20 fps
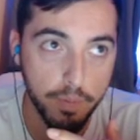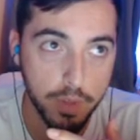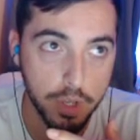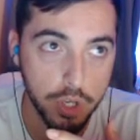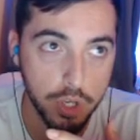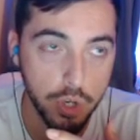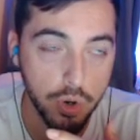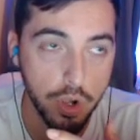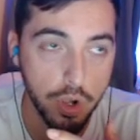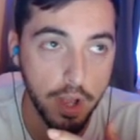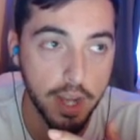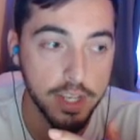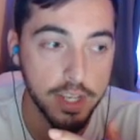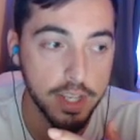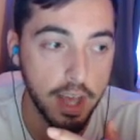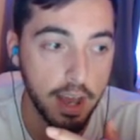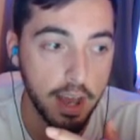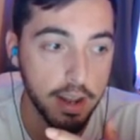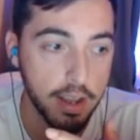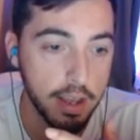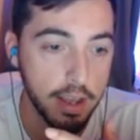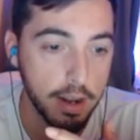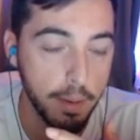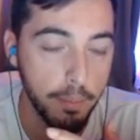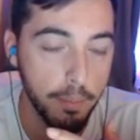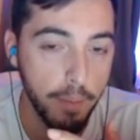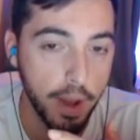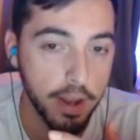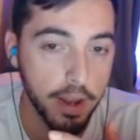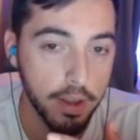utilize that in a
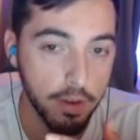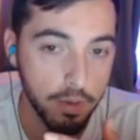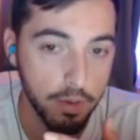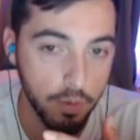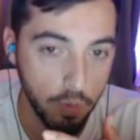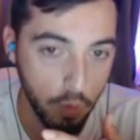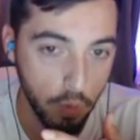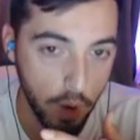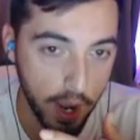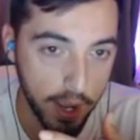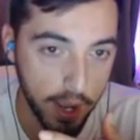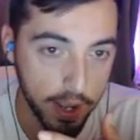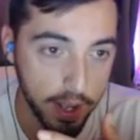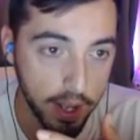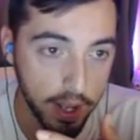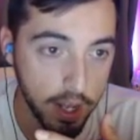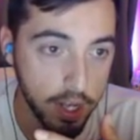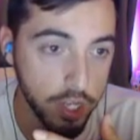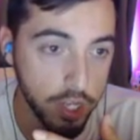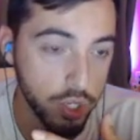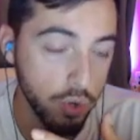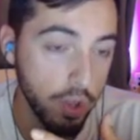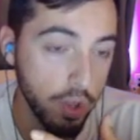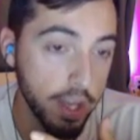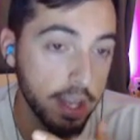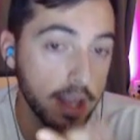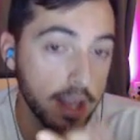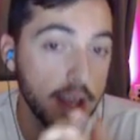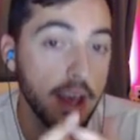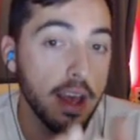betting way. So
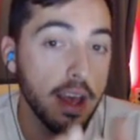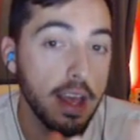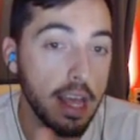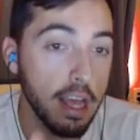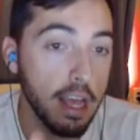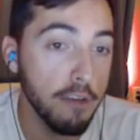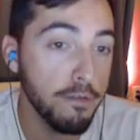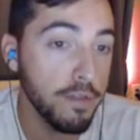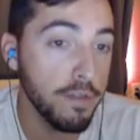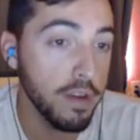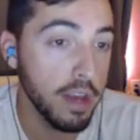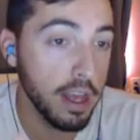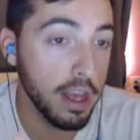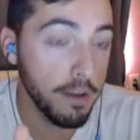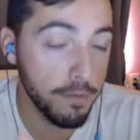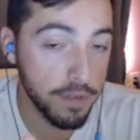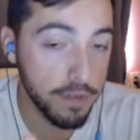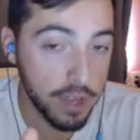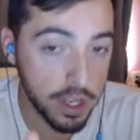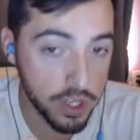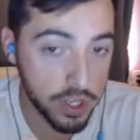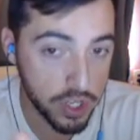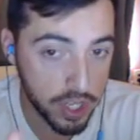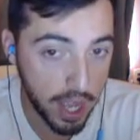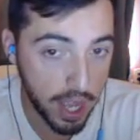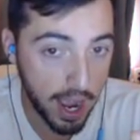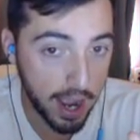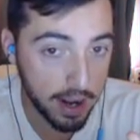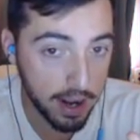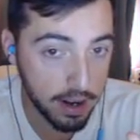like if if this
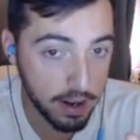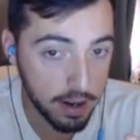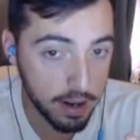stat